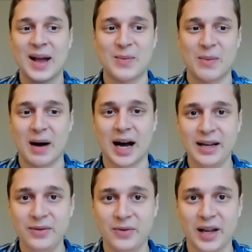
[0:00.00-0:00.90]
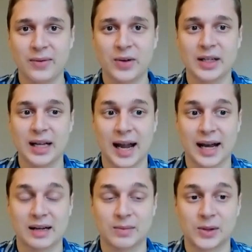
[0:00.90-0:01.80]
My favorite
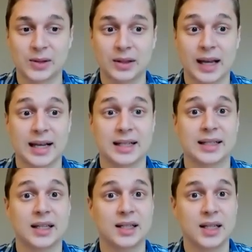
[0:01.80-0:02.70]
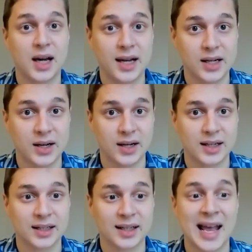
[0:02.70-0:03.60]
animal is the
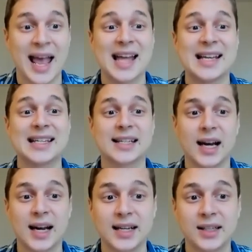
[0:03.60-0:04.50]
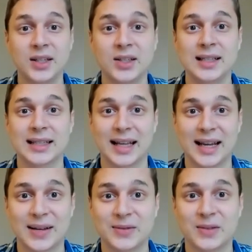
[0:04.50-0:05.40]
tiger. Tigers
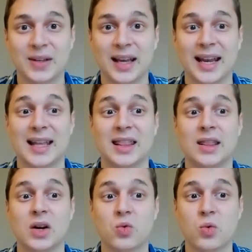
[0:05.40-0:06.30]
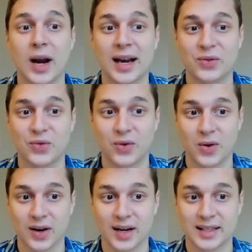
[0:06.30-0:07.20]
live in the
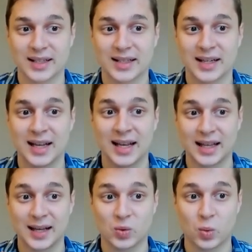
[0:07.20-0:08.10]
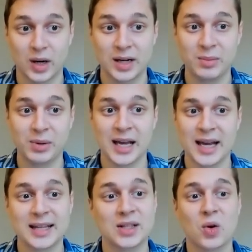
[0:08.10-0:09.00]
rainforest. That's one
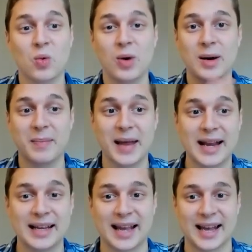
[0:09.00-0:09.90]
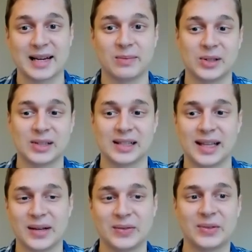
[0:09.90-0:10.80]
place where many animals
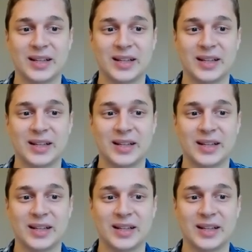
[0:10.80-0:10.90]
live.